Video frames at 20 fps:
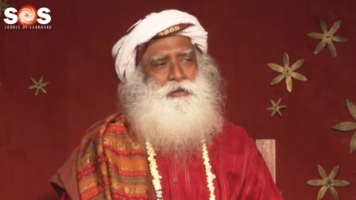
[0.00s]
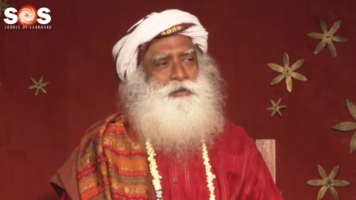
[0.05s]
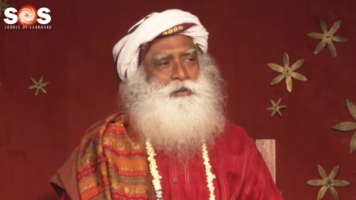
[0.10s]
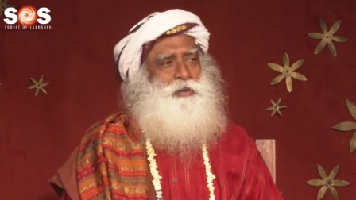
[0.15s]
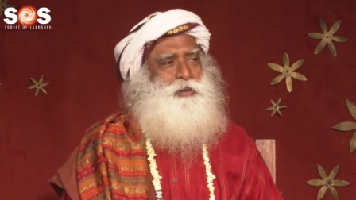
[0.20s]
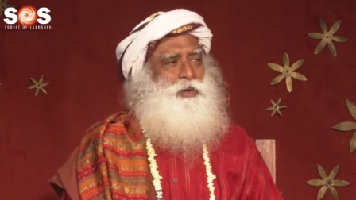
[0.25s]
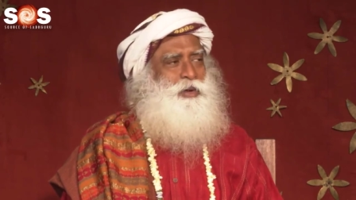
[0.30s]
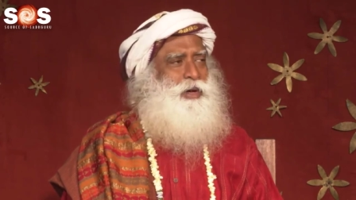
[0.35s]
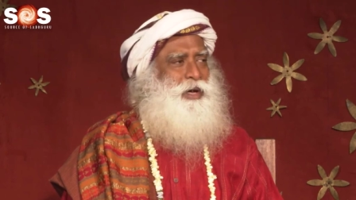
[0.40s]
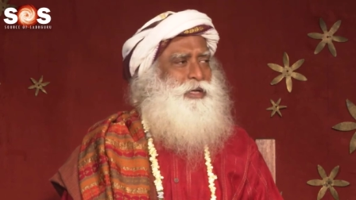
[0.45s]

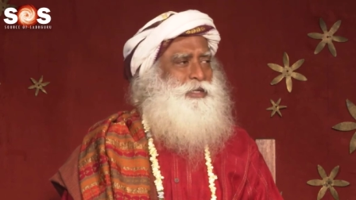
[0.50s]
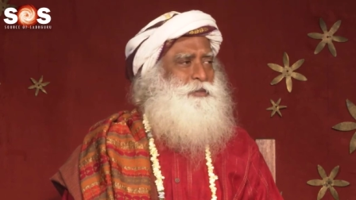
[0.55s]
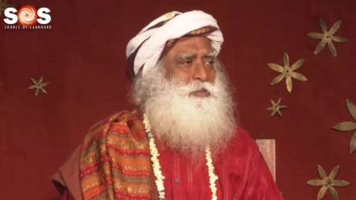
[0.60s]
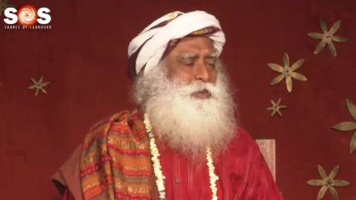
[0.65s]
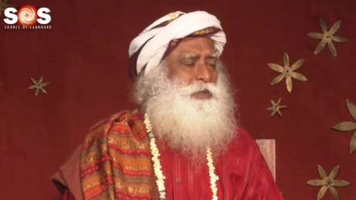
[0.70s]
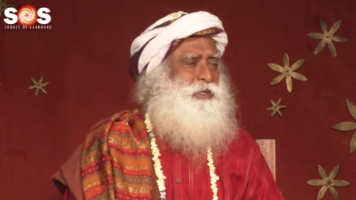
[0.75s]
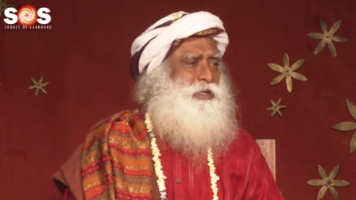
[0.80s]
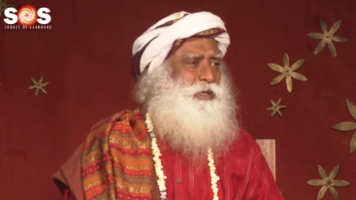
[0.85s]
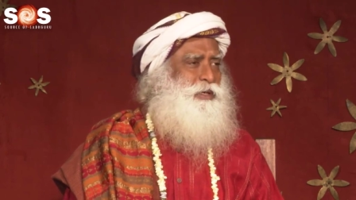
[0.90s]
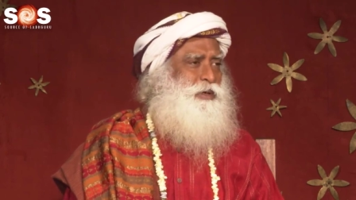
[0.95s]
You know, I
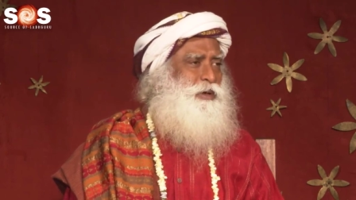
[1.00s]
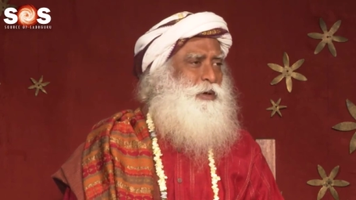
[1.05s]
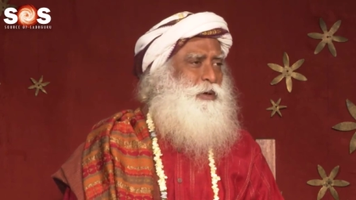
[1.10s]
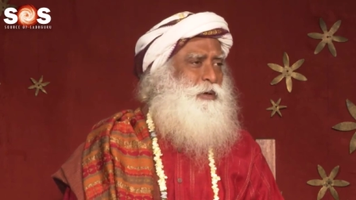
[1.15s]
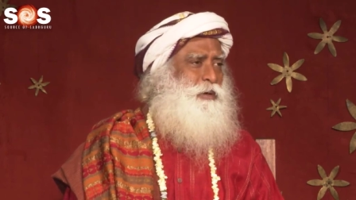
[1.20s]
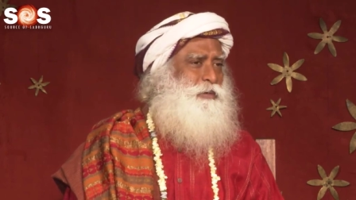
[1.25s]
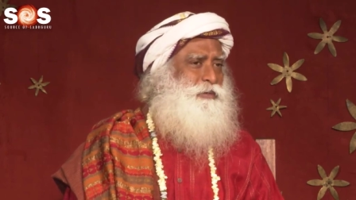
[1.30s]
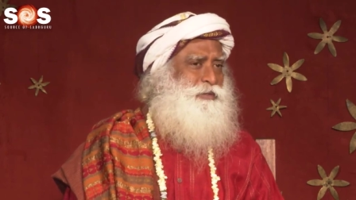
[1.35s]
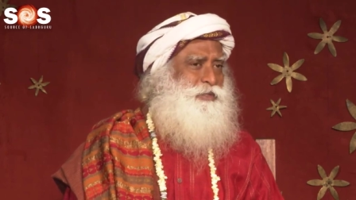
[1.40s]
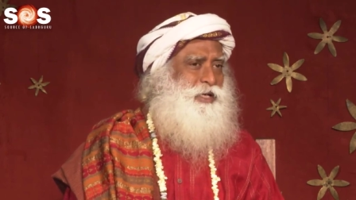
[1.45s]
spent a
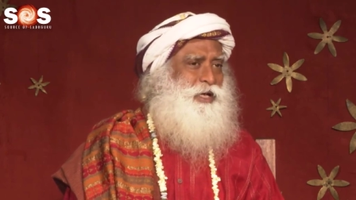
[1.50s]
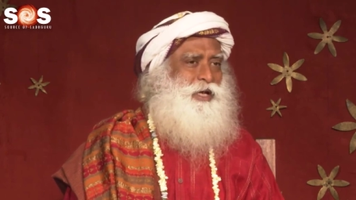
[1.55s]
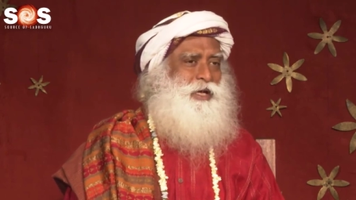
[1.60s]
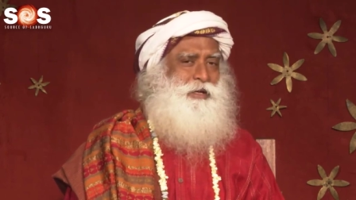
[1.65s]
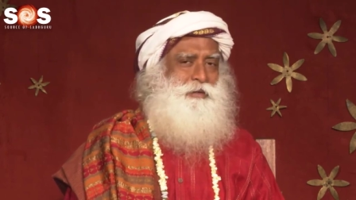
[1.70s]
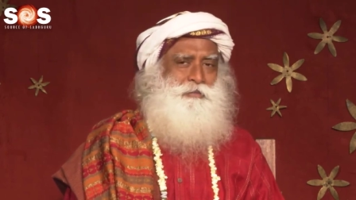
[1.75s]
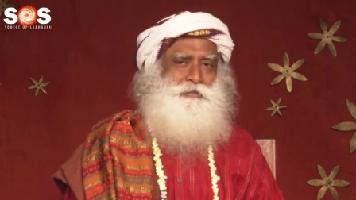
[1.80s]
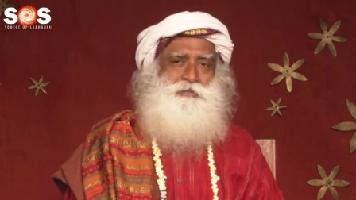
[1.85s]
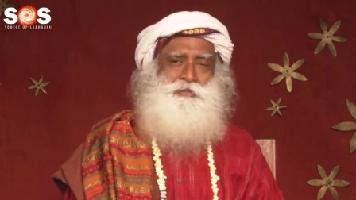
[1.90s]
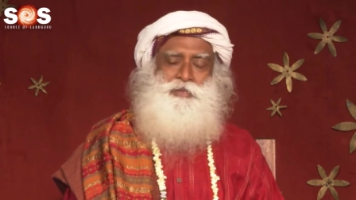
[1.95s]
long
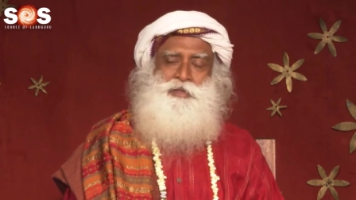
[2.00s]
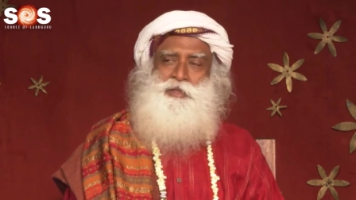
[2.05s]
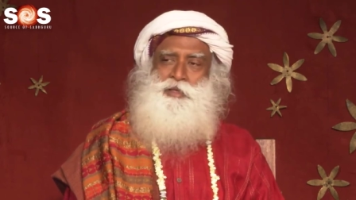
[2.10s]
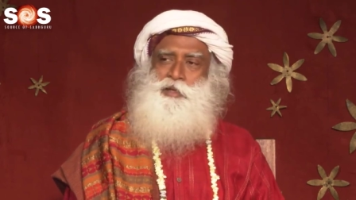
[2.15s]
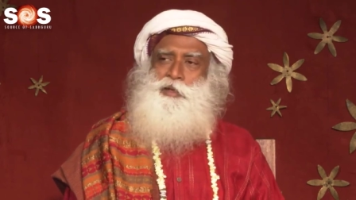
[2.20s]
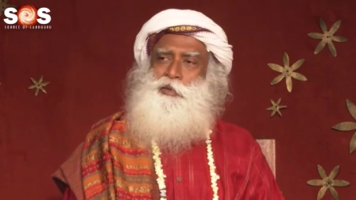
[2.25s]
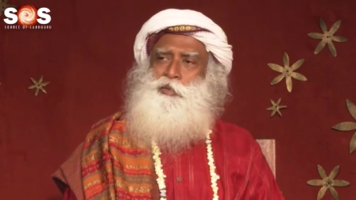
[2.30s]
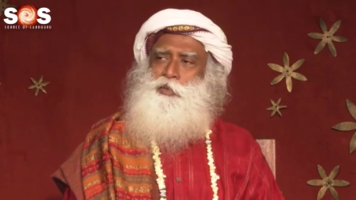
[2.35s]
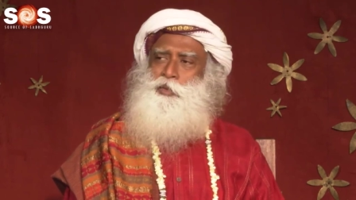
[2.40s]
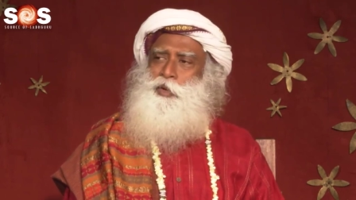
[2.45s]
time
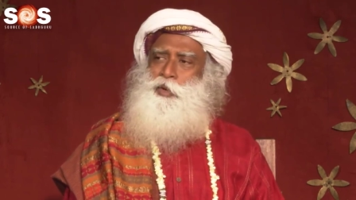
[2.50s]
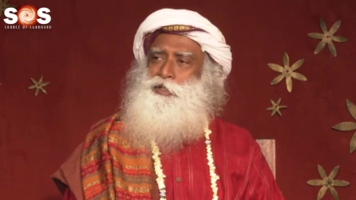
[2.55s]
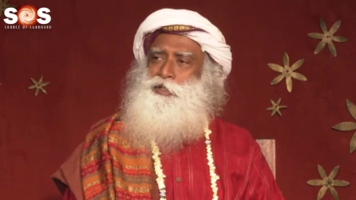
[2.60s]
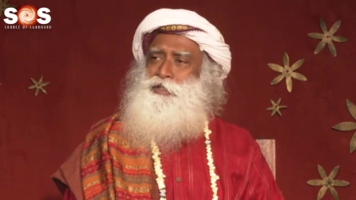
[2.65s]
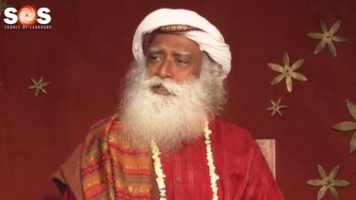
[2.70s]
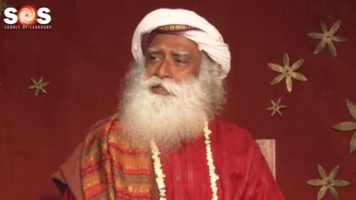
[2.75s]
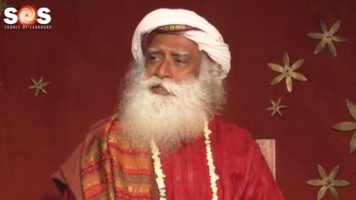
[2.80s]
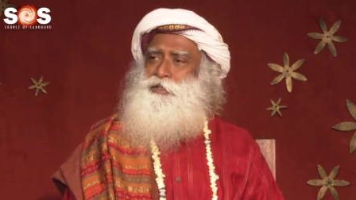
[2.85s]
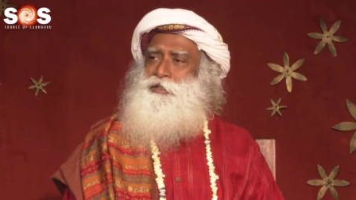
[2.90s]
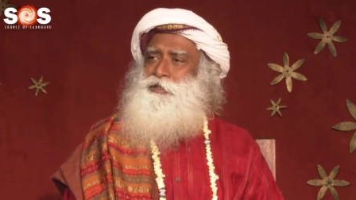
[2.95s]

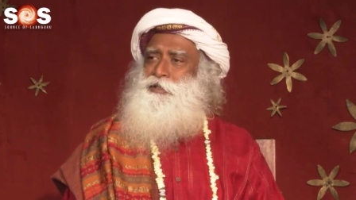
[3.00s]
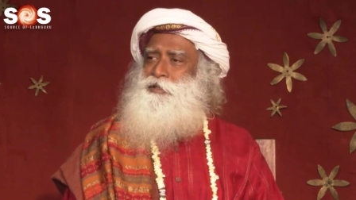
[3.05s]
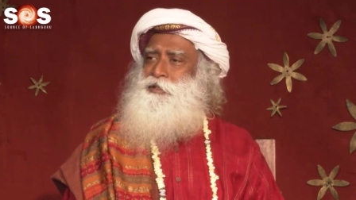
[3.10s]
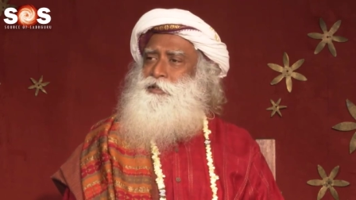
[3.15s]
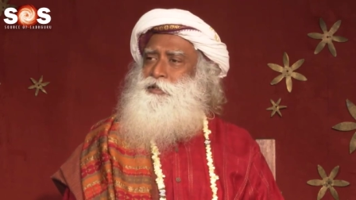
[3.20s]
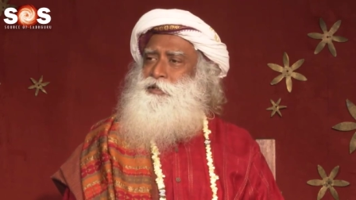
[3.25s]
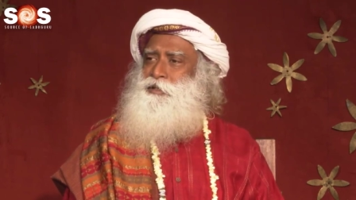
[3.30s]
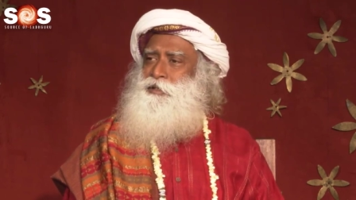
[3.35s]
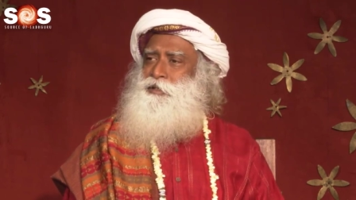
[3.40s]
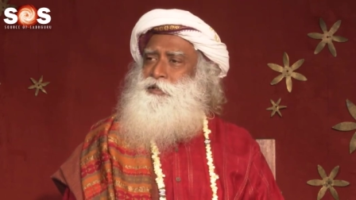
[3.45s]
watching
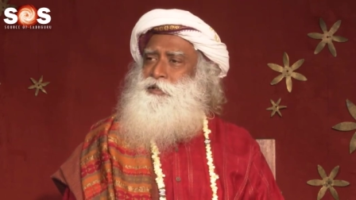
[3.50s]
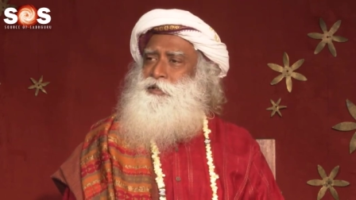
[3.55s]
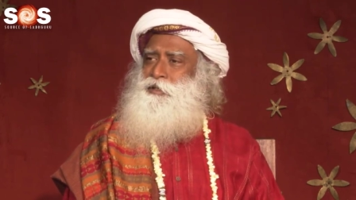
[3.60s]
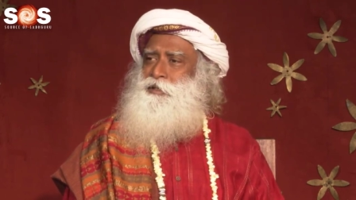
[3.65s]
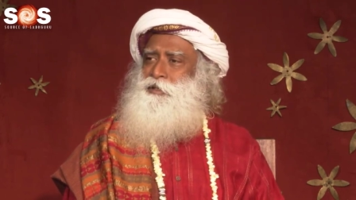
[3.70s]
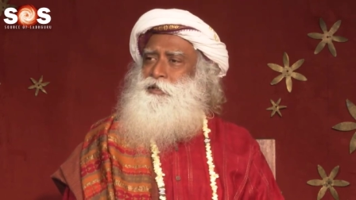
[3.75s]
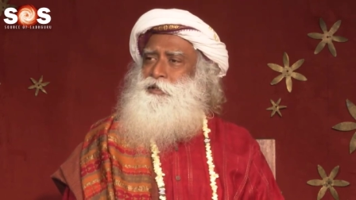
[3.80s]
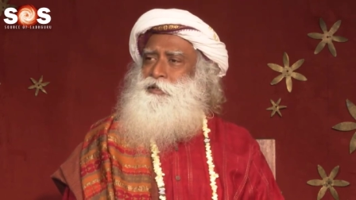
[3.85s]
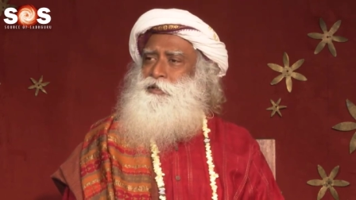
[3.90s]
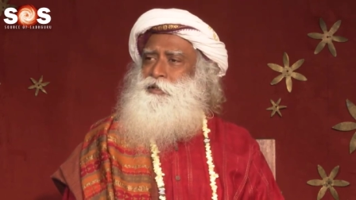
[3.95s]

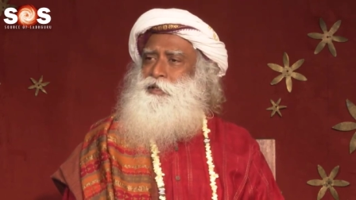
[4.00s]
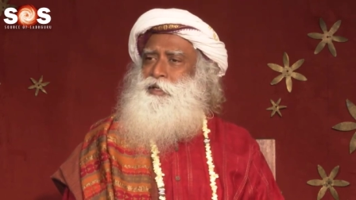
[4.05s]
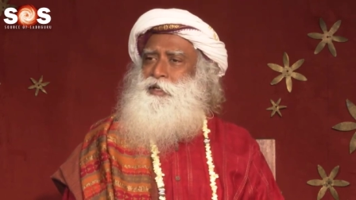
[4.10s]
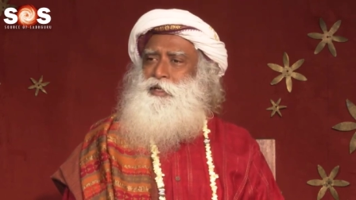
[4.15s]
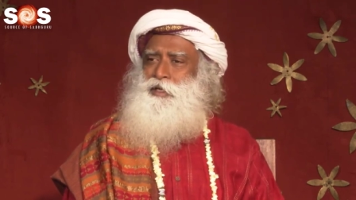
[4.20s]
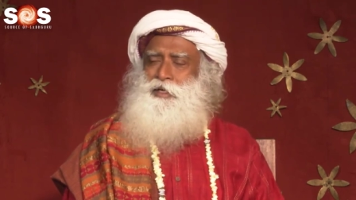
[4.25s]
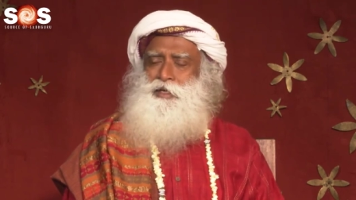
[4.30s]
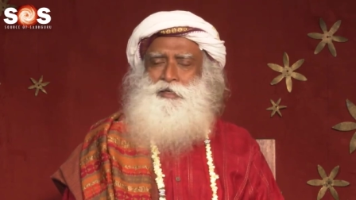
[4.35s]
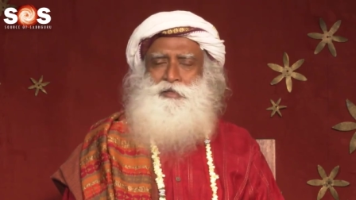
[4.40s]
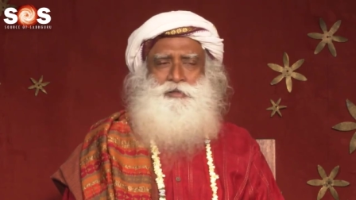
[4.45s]
the
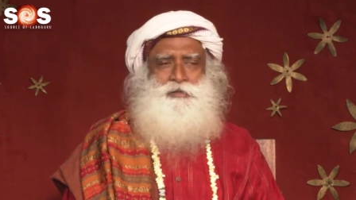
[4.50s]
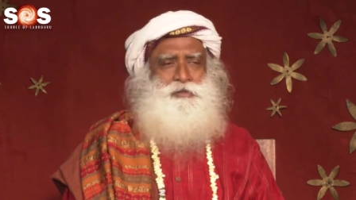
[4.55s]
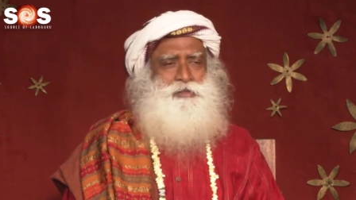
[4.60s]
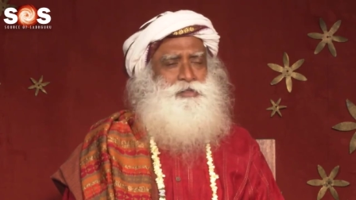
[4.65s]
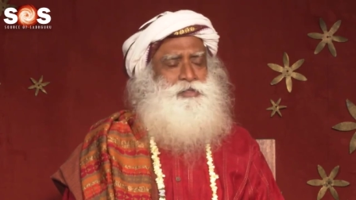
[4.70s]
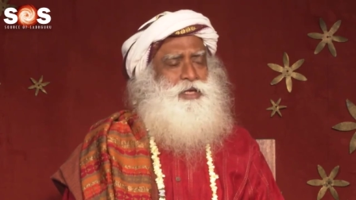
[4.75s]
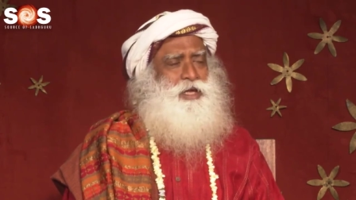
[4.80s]
eagles